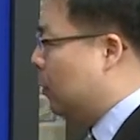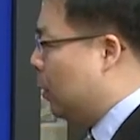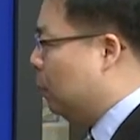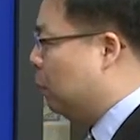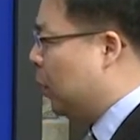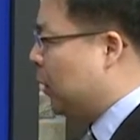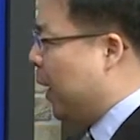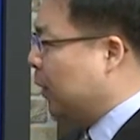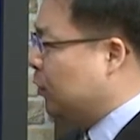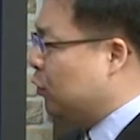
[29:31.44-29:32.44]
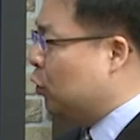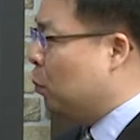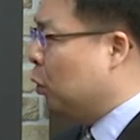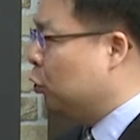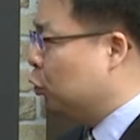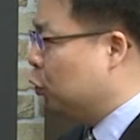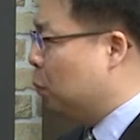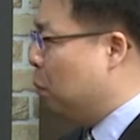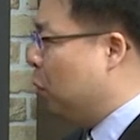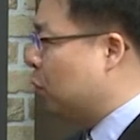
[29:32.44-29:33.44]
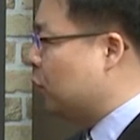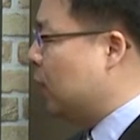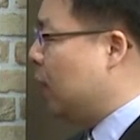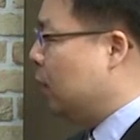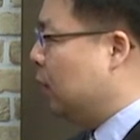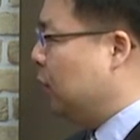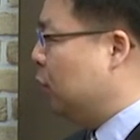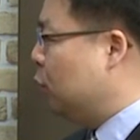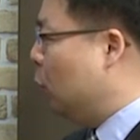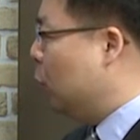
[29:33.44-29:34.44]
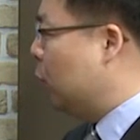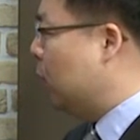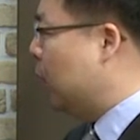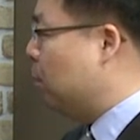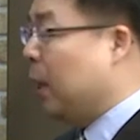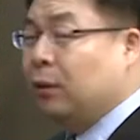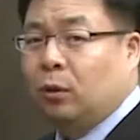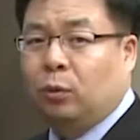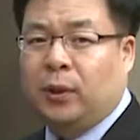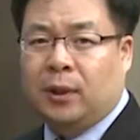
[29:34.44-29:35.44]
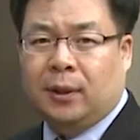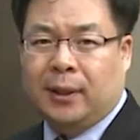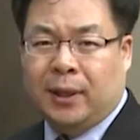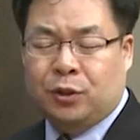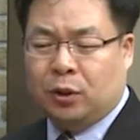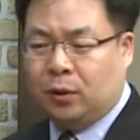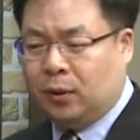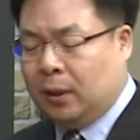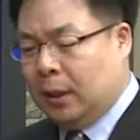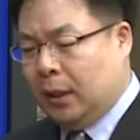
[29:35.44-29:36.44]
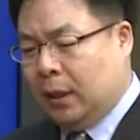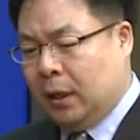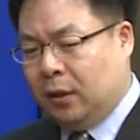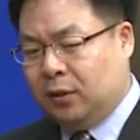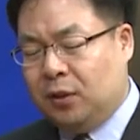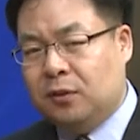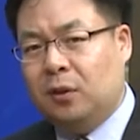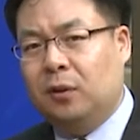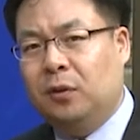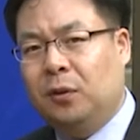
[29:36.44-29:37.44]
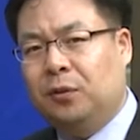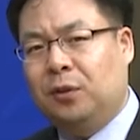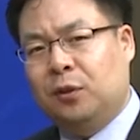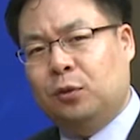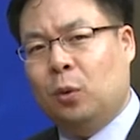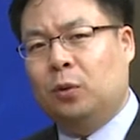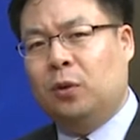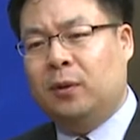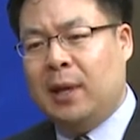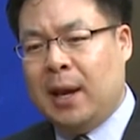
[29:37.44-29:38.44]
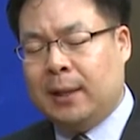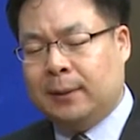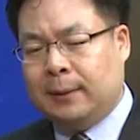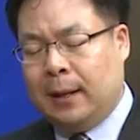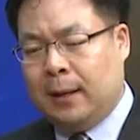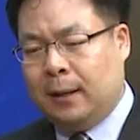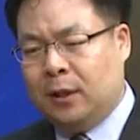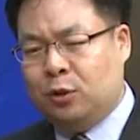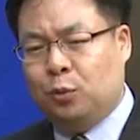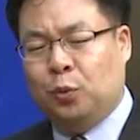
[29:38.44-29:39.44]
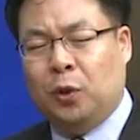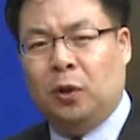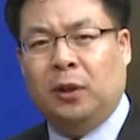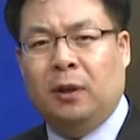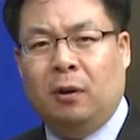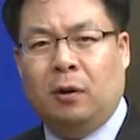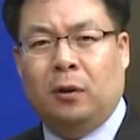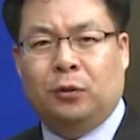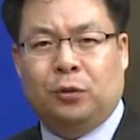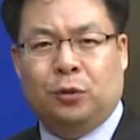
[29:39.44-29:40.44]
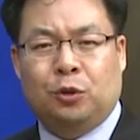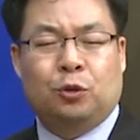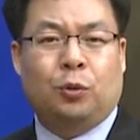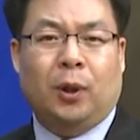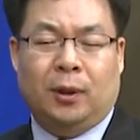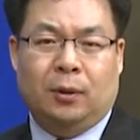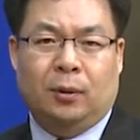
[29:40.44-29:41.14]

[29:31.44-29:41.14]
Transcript: But axis number 2, personality disorder and mental retardation, these are the disorders that it's really hard to treat,